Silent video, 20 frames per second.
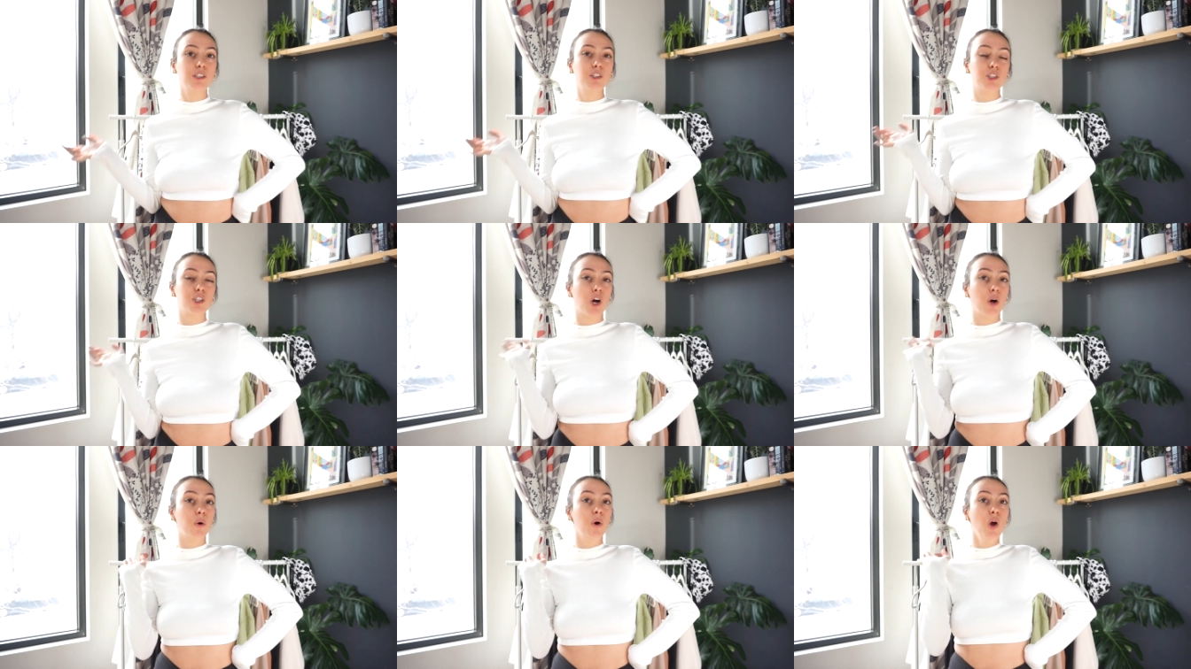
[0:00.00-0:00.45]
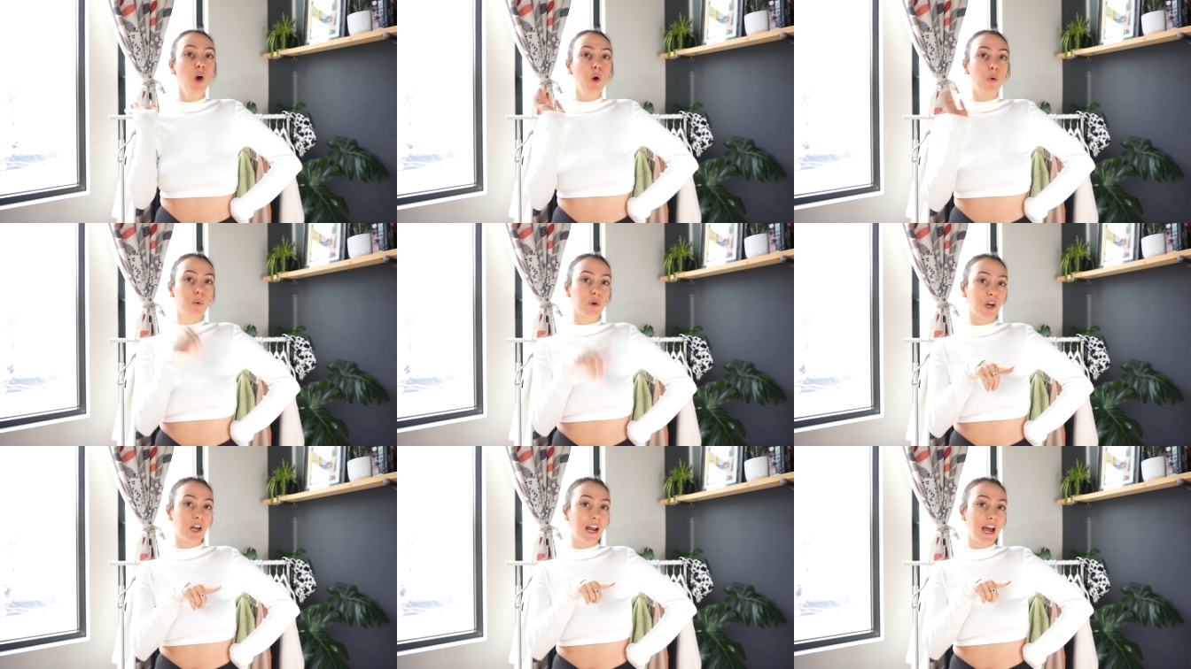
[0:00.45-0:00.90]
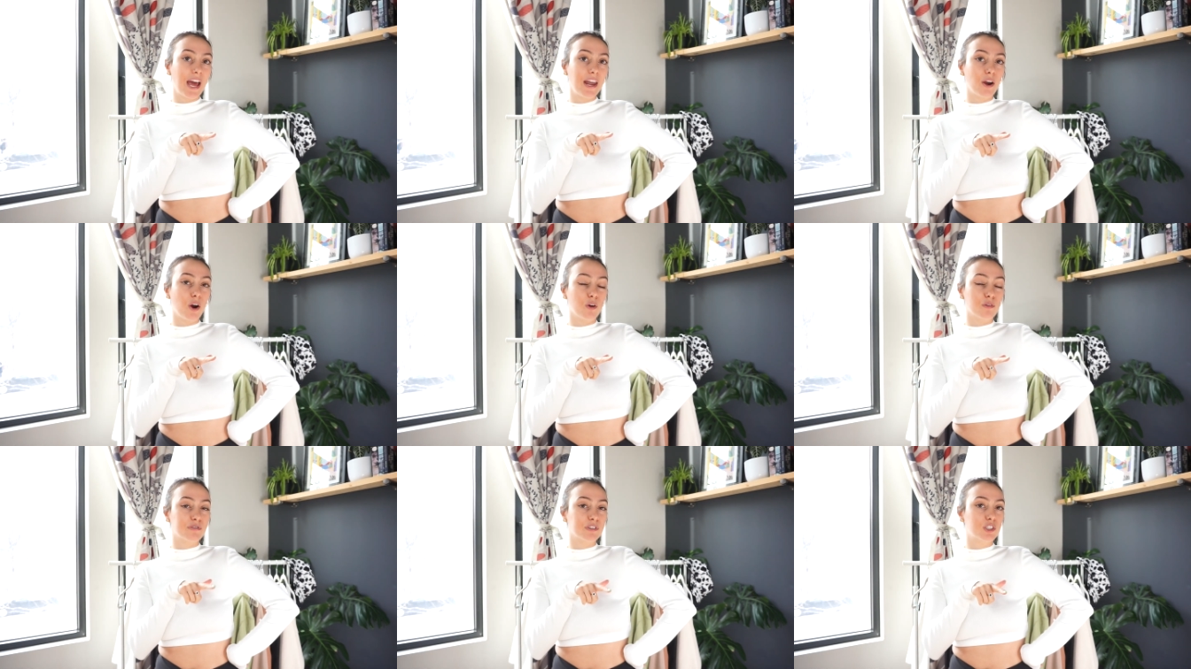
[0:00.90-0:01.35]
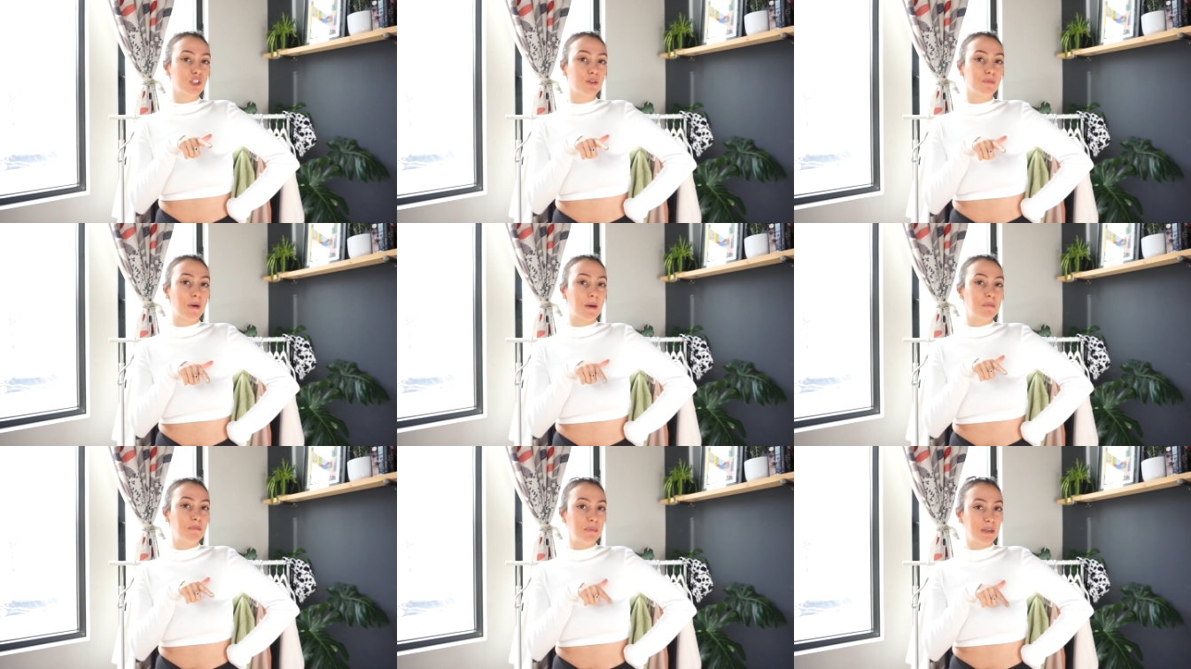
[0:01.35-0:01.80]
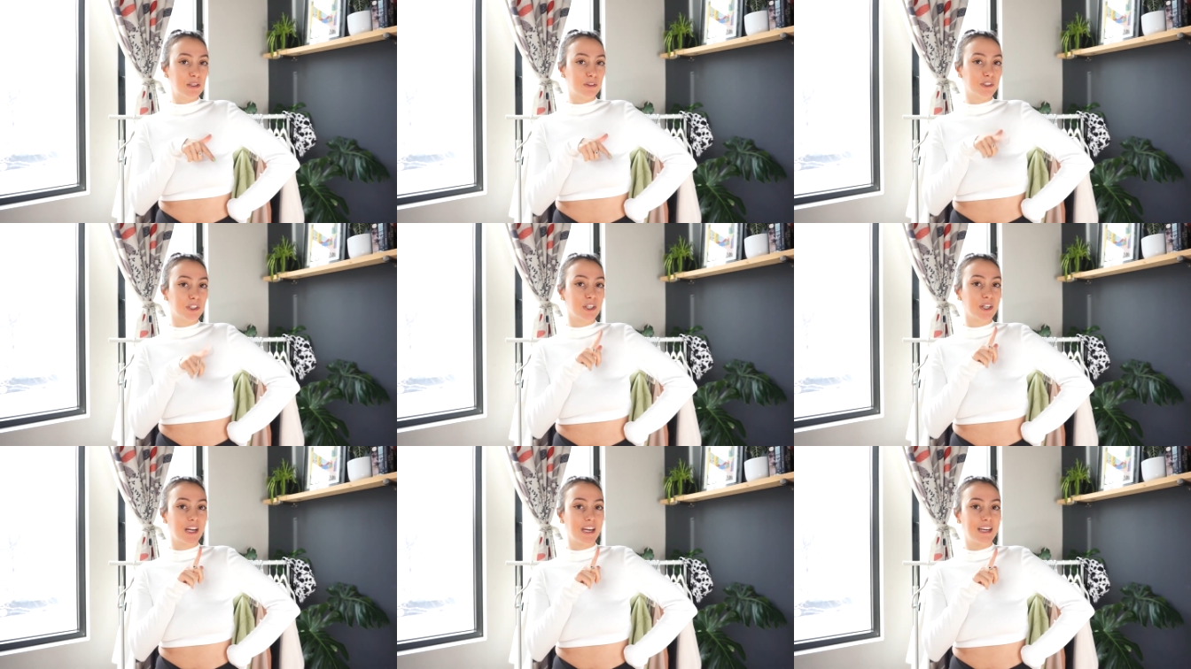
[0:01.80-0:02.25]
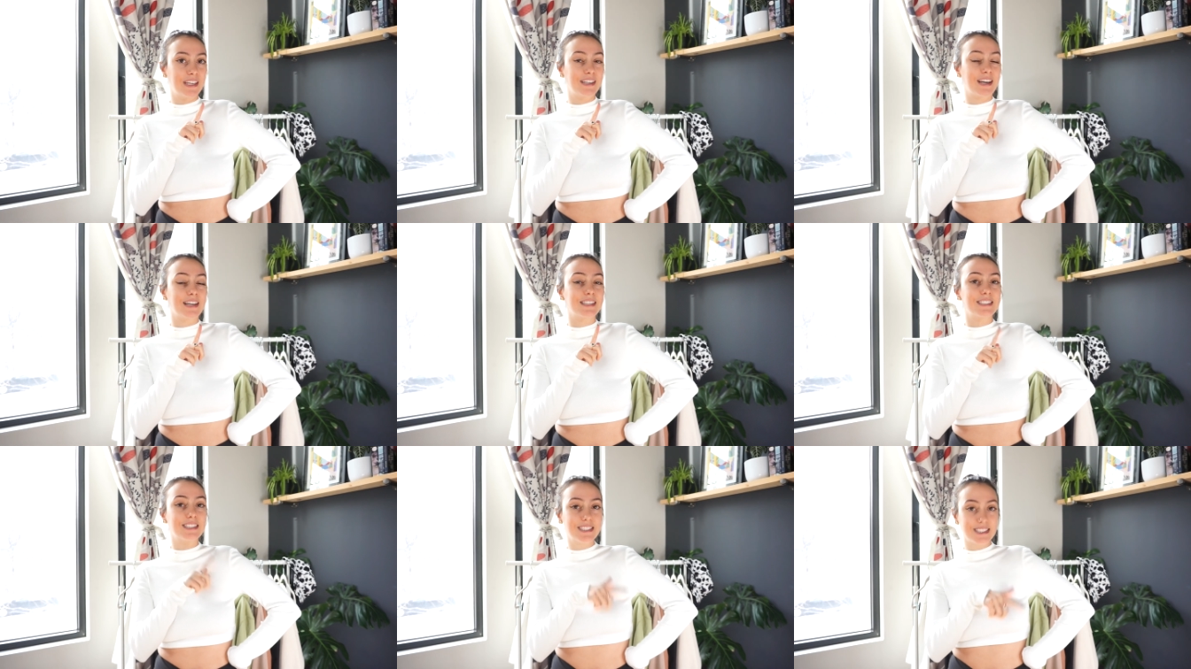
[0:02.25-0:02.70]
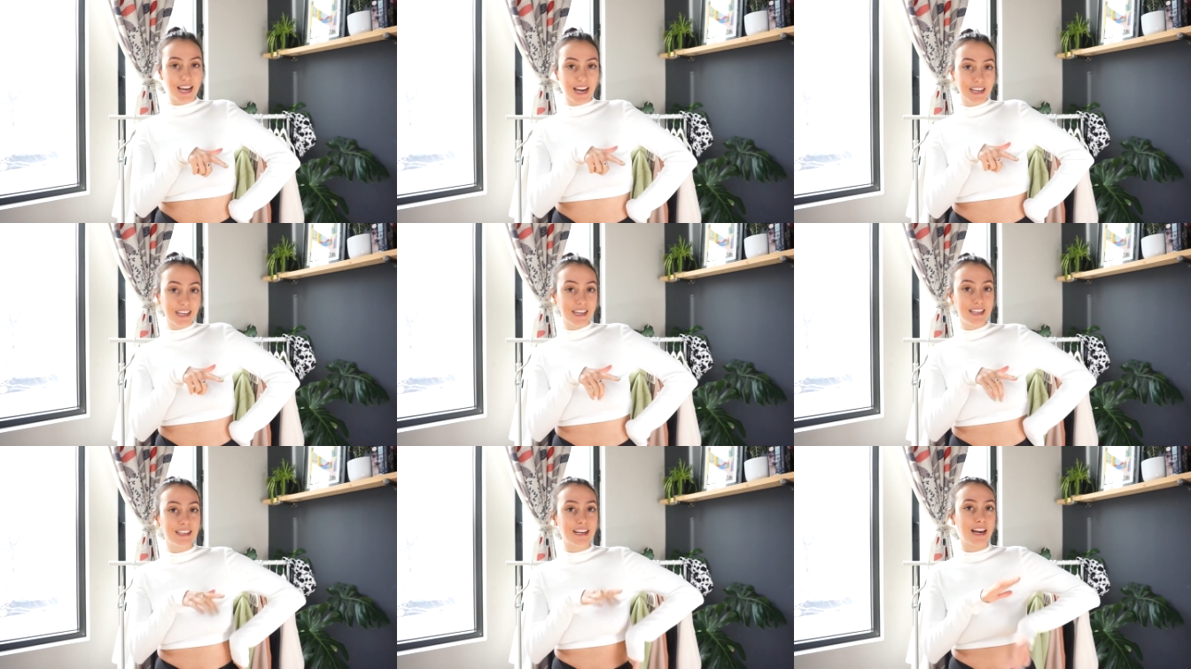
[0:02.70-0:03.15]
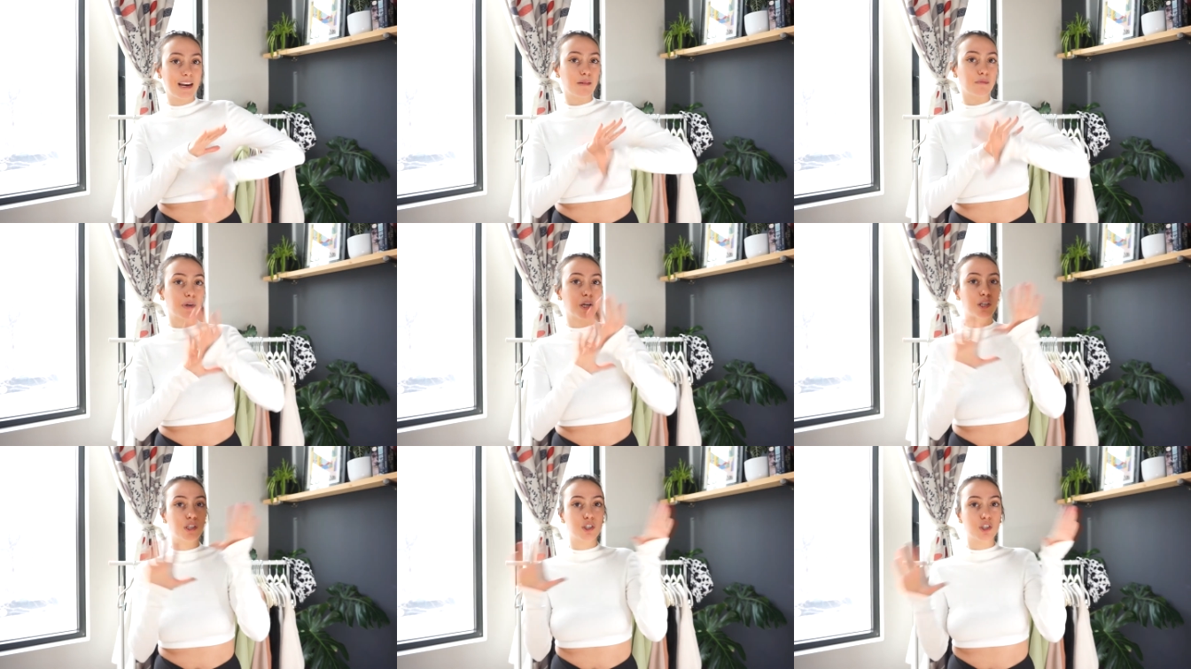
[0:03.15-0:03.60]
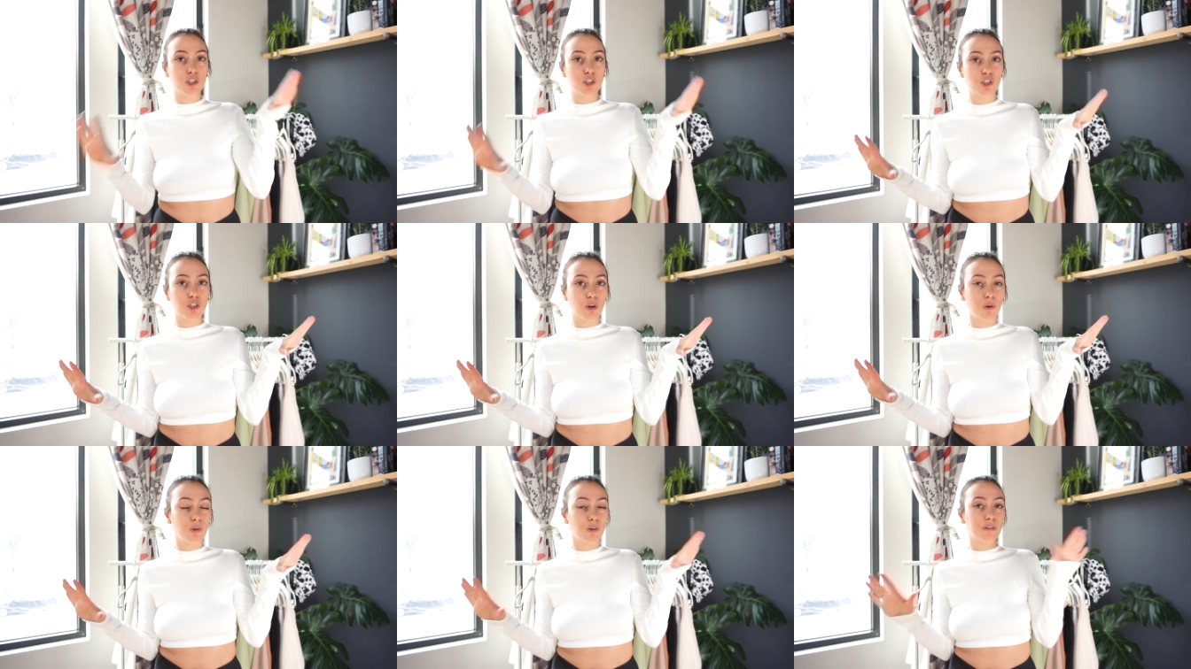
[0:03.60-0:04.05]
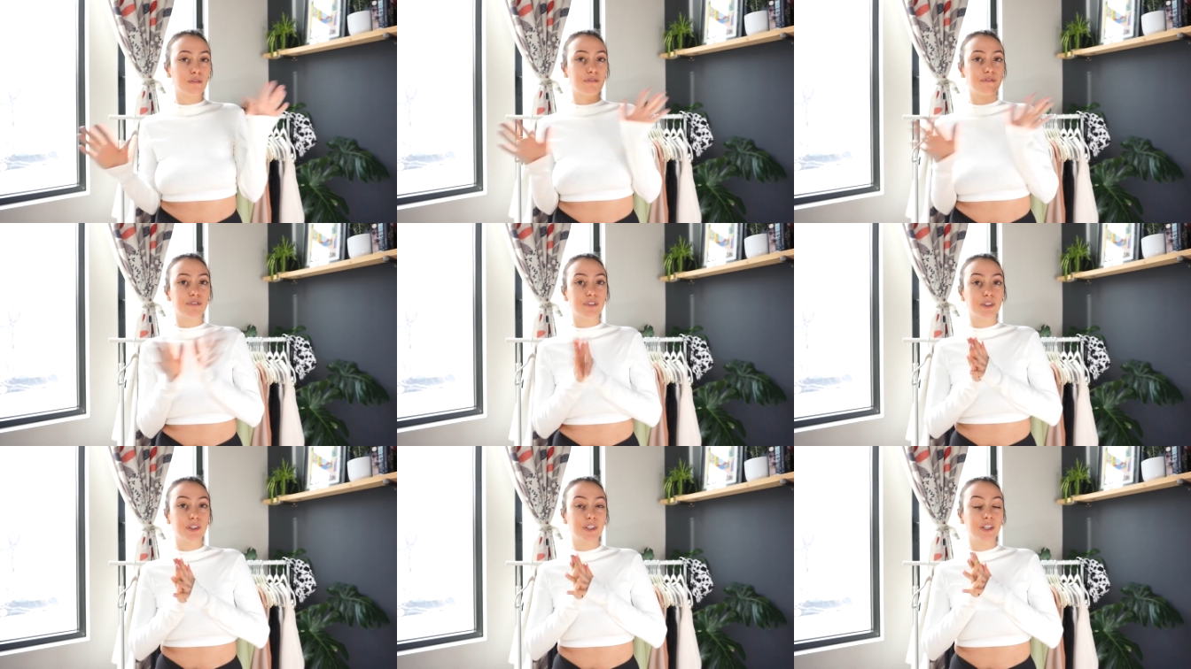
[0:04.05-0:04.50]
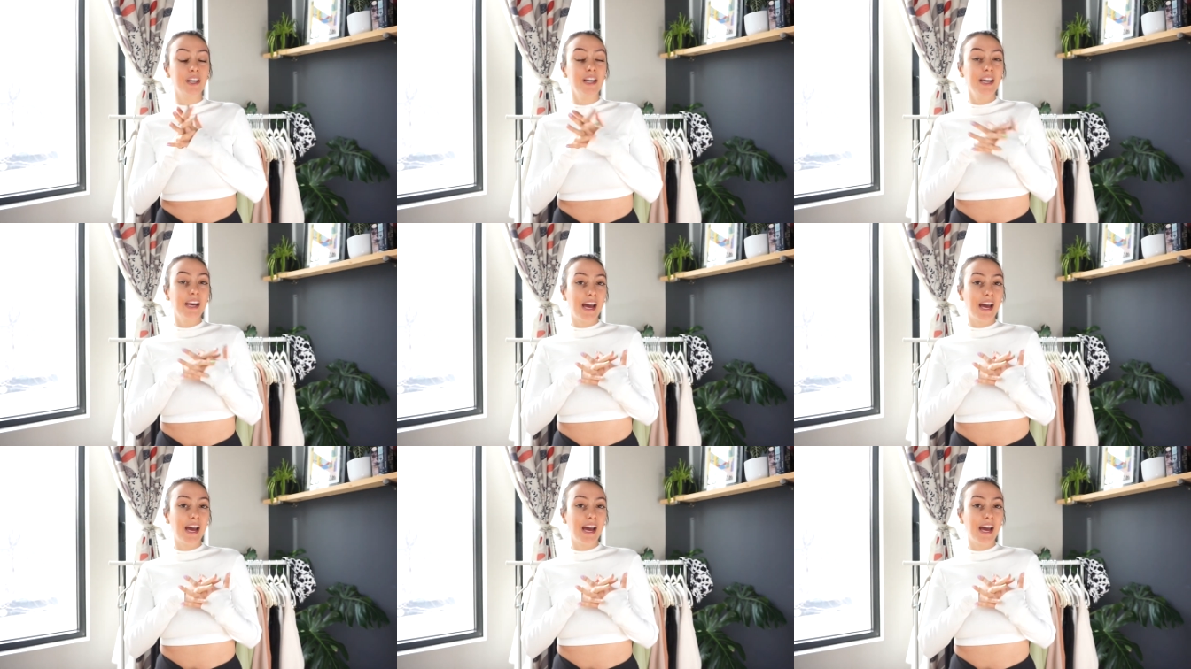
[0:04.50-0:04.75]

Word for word: So we're gonna head over to my mirror in a second and I'm gonna just show you the full